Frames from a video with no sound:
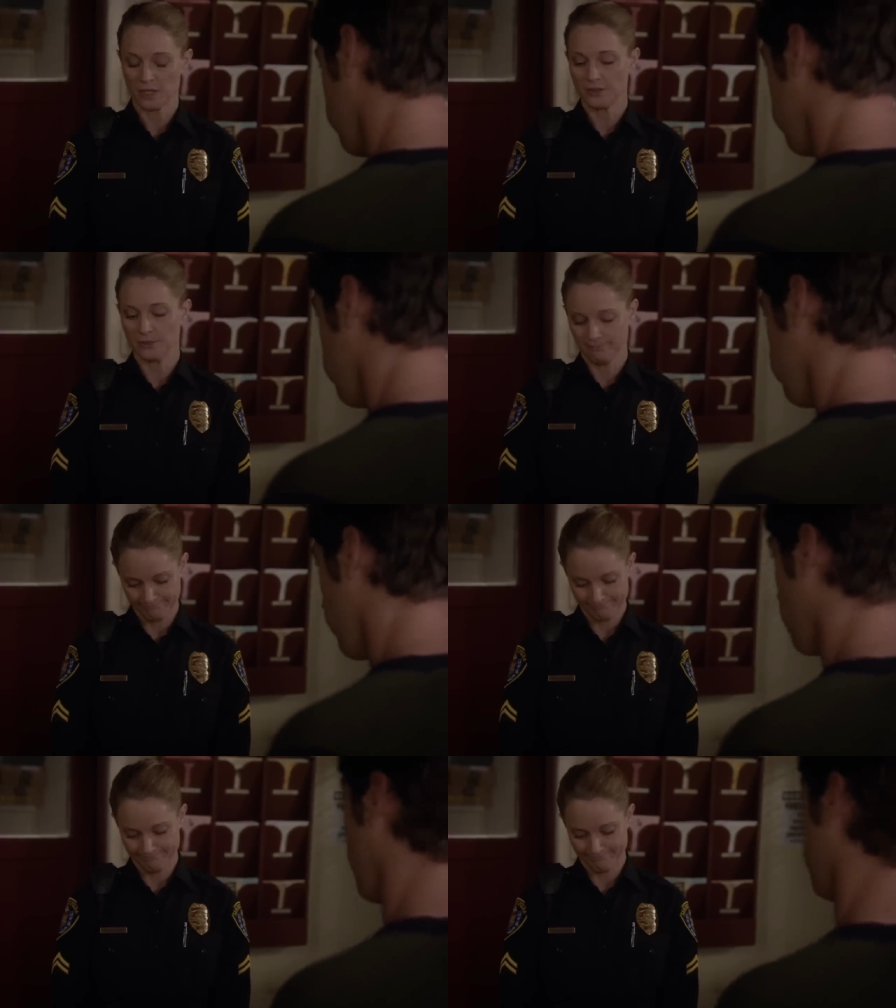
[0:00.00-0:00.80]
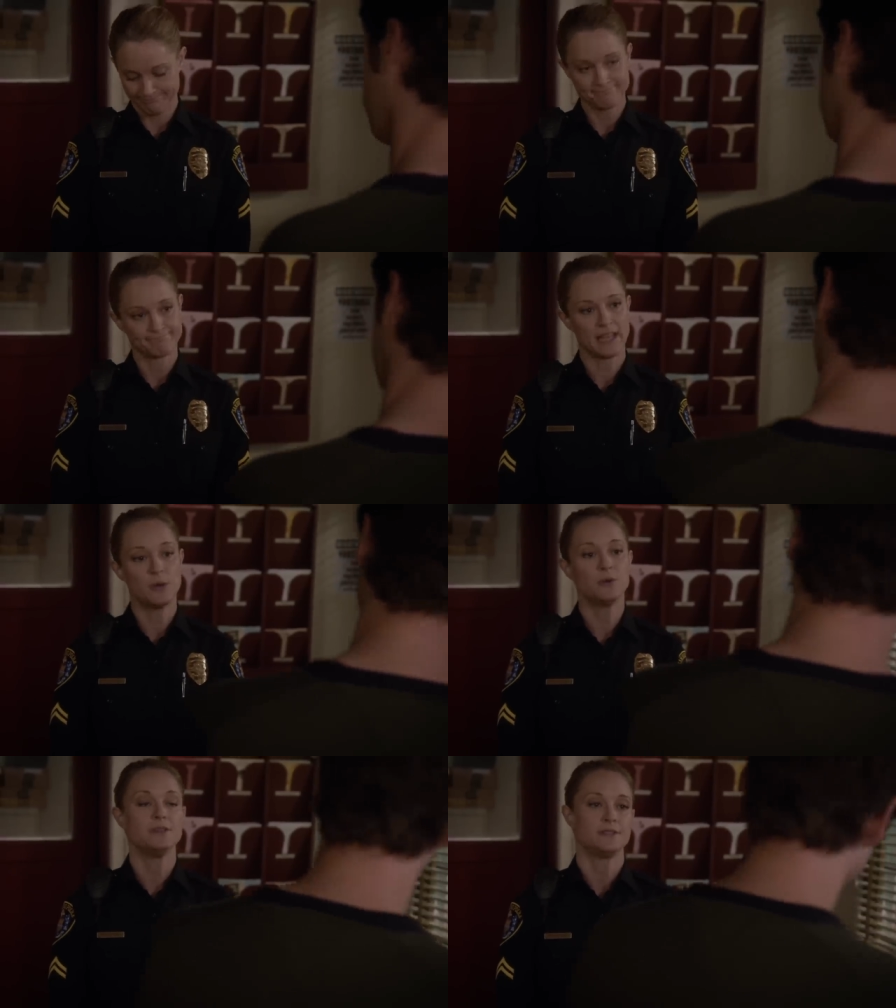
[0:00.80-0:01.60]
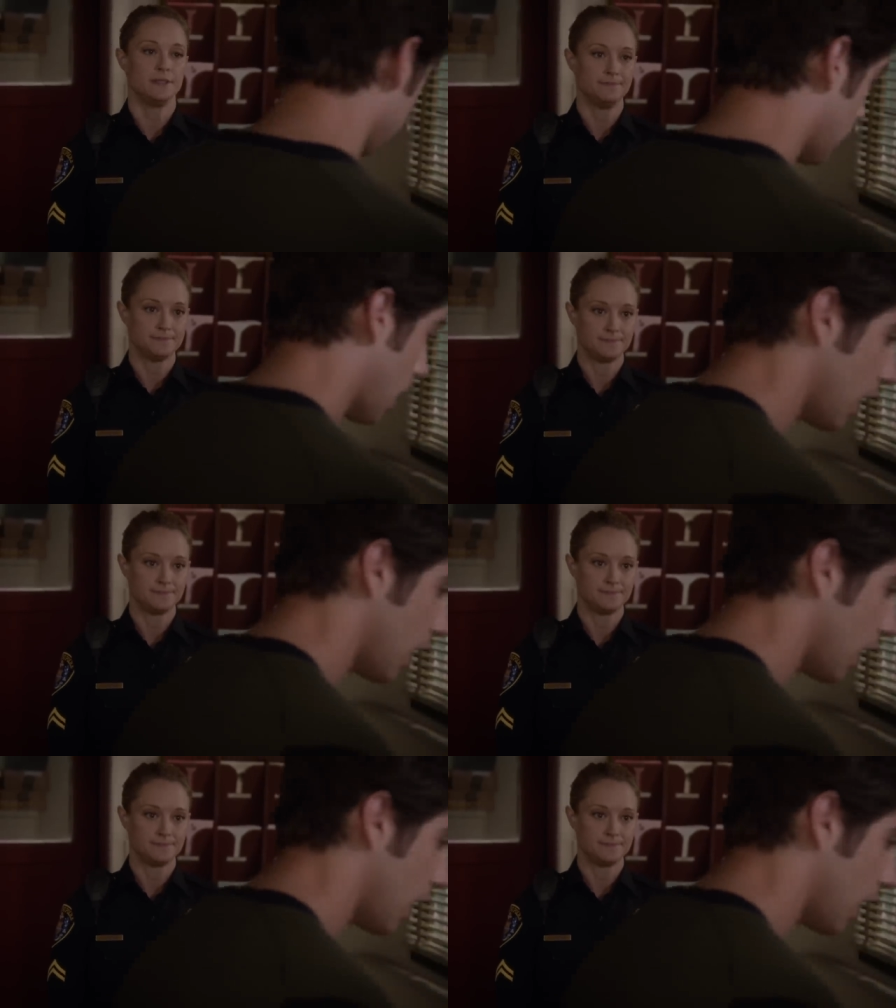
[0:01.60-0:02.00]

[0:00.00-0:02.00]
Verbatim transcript: Will do. Okay. How old is she?